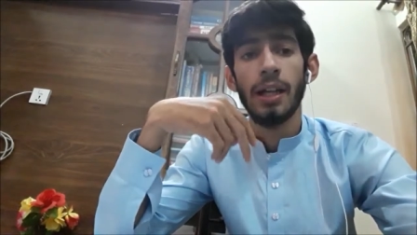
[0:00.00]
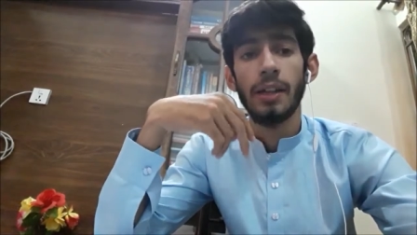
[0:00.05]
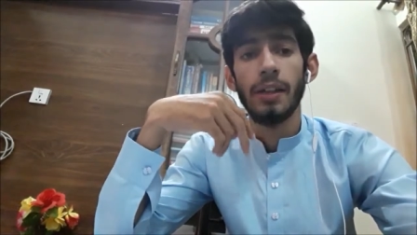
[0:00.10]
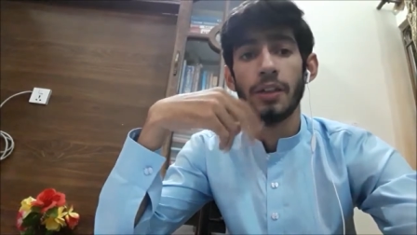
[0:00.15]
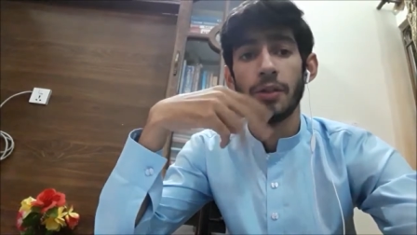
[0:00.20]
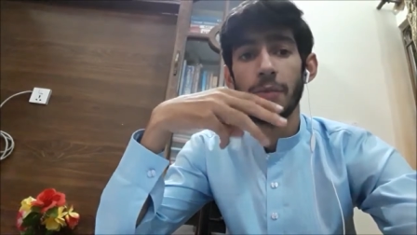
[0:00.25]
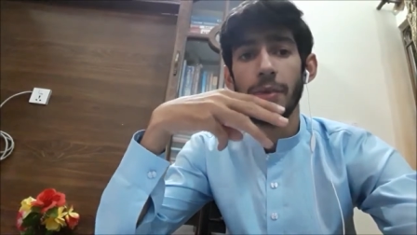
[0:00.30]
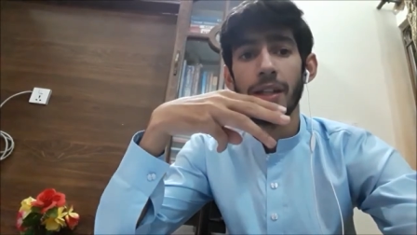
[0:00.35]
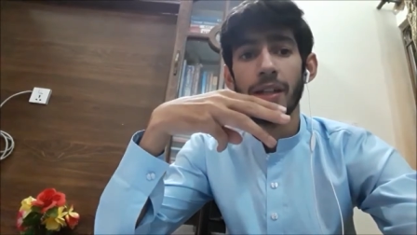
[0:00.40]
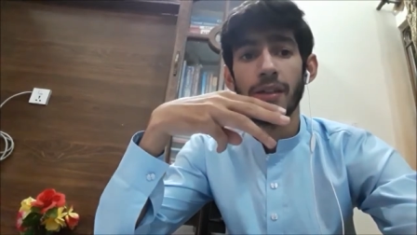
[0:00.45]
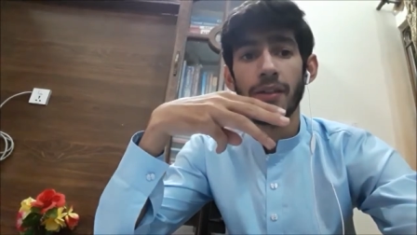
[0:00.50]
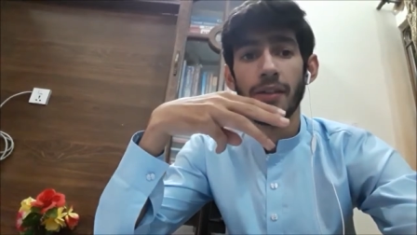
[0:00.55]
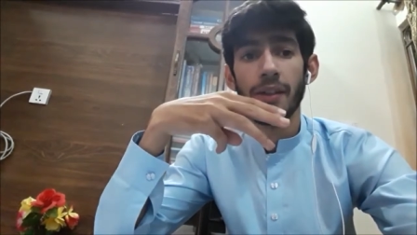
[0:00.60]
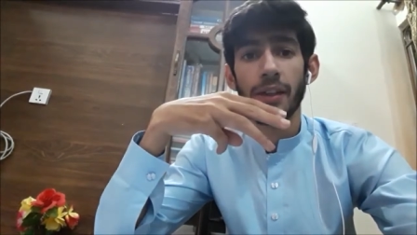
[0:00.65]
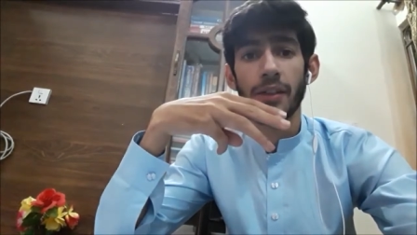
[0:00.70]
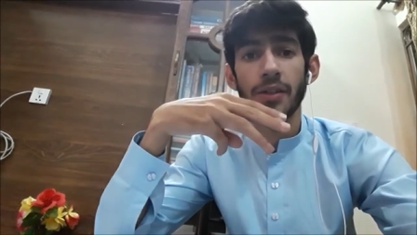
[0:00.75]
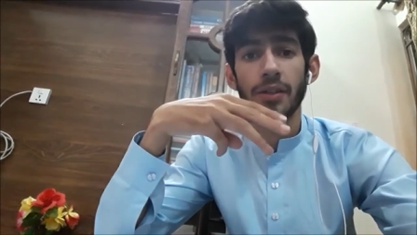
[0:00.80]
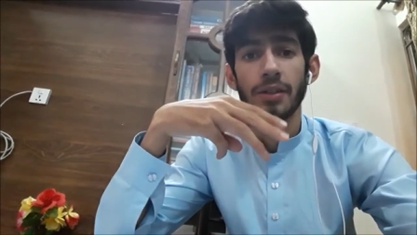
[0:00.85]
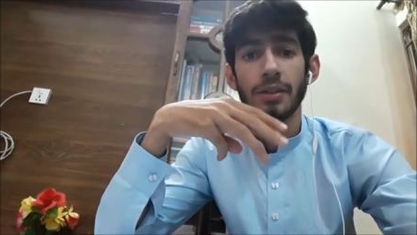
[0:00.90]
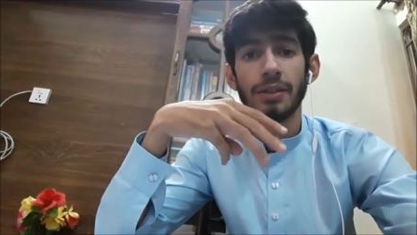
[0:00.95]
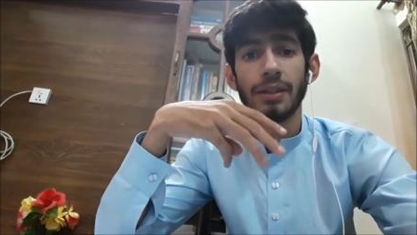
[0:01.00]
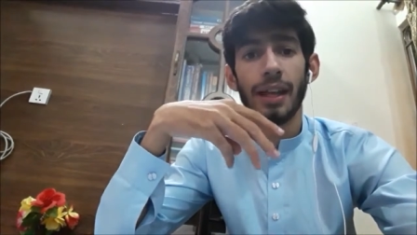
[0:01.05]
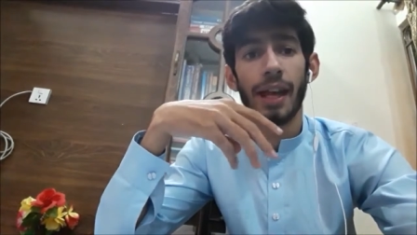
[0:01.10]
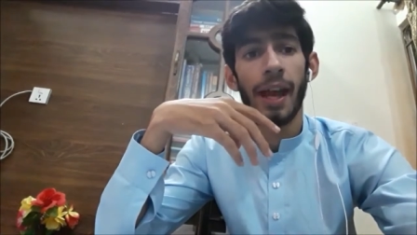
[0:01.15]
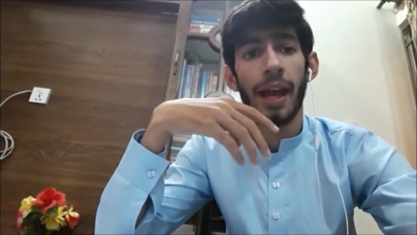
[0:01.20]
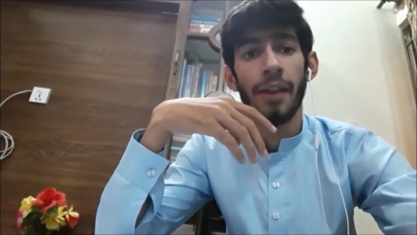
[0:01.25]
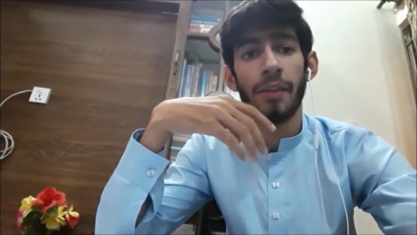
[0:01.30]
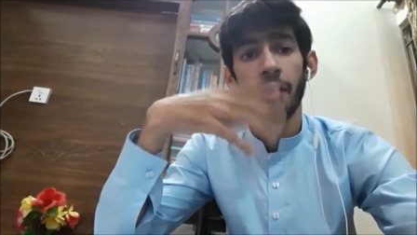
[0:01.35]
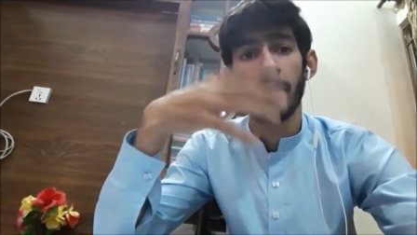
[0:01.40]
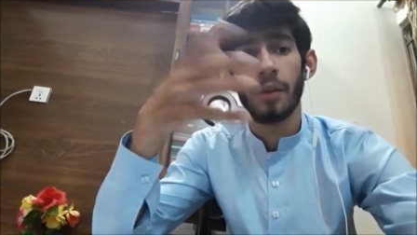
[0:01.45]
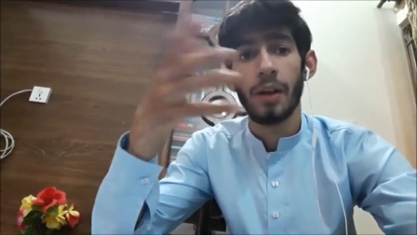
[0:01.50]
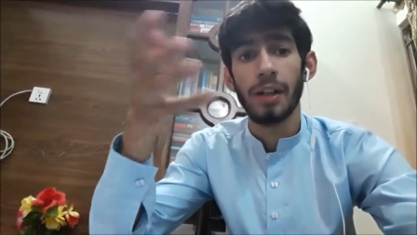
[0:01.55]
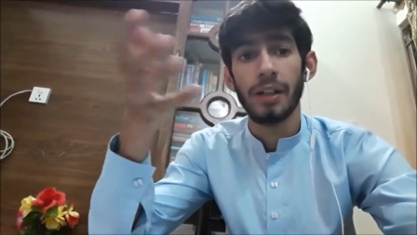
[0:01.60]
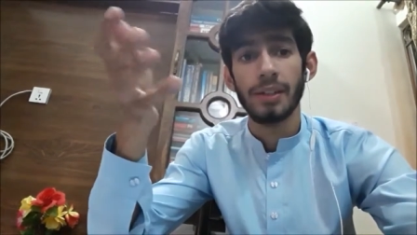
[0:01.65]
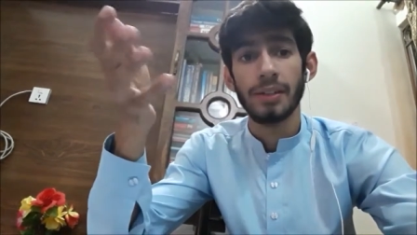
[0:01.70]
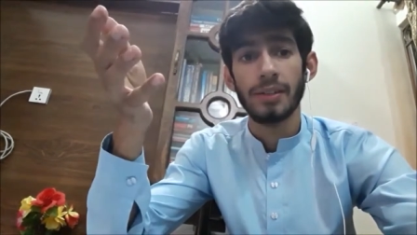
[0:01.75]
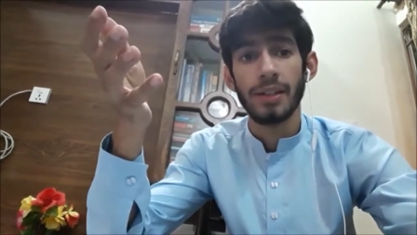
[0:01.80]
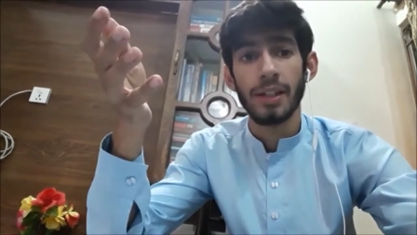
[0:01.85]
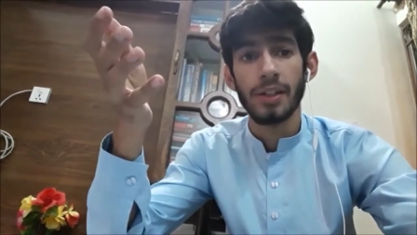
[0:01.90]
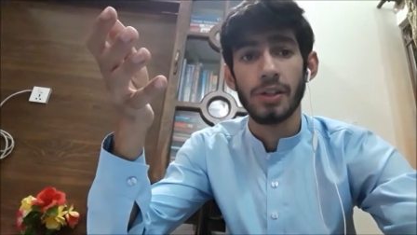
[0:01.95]
the speaking section and the
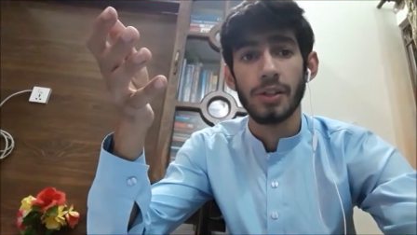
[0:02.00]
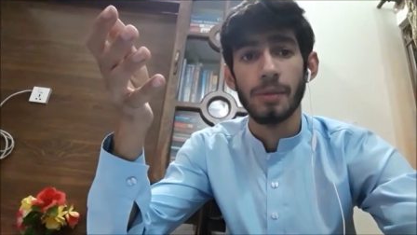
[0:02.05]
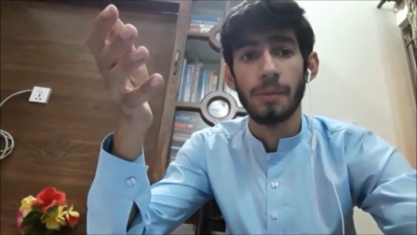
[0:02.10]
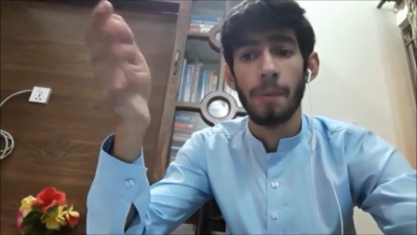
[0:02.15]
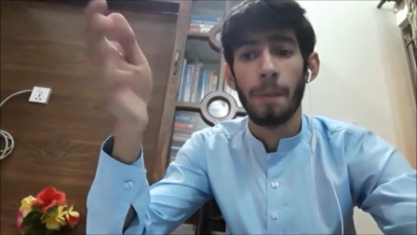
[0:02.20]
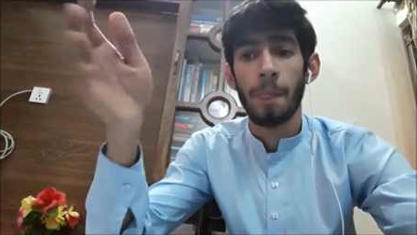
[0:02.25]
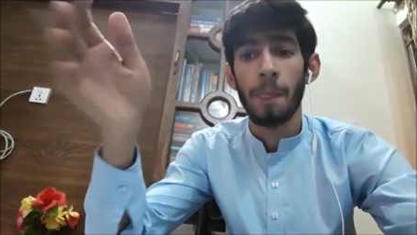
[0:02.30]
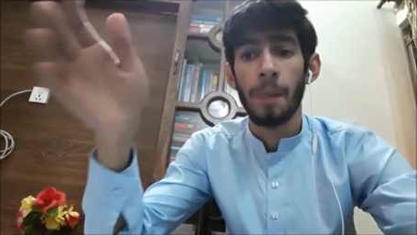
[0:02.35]
writing section.